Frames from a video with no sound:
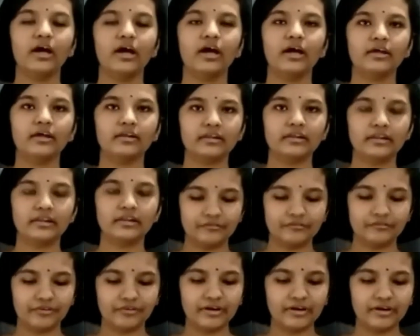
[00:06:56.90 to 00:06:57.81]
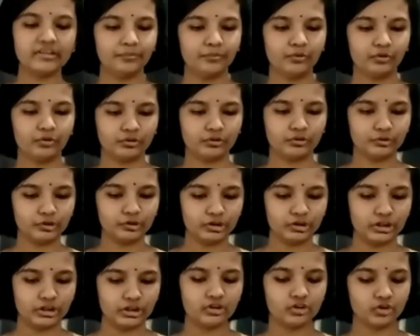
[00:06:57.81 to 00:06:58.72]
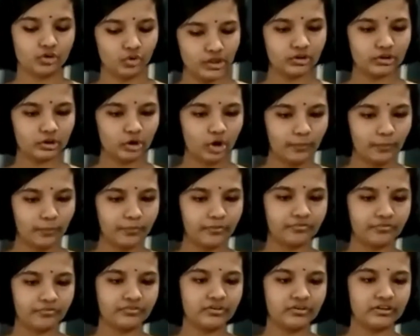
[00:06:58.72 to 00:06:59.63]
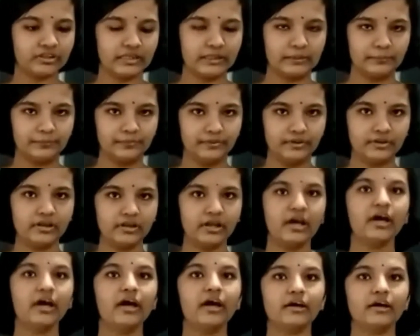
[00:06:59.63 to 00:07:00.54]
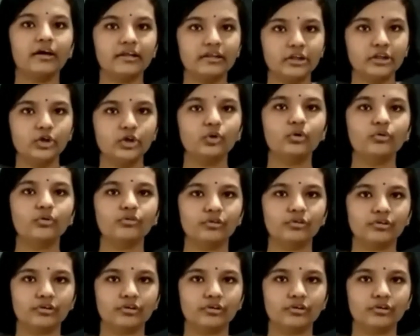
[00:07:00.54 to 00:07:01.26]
When the book is rolling on top of the table, a new